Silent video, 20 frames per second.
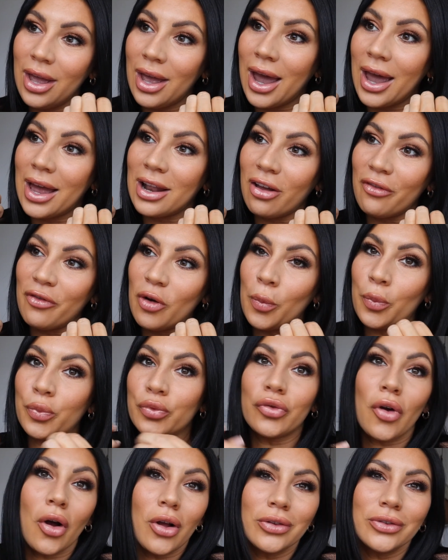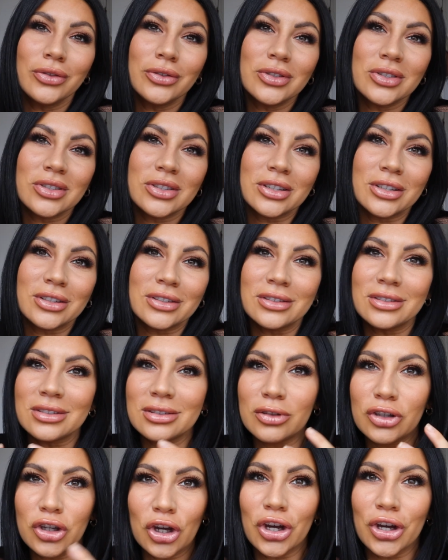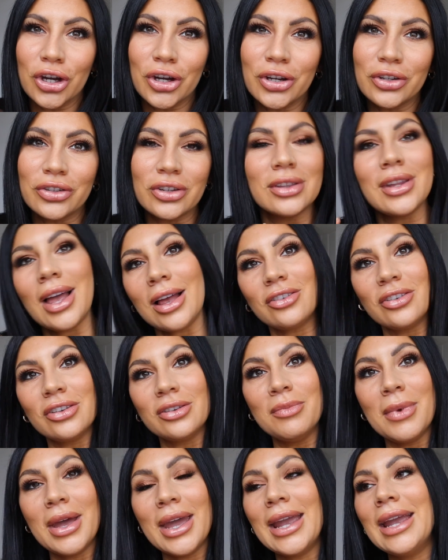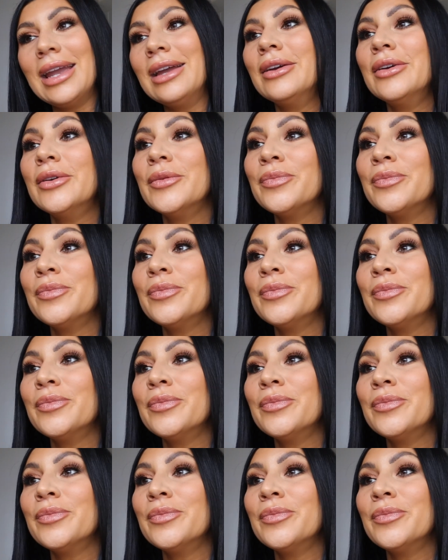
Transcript: and I feel bronzed and good, and that's just me.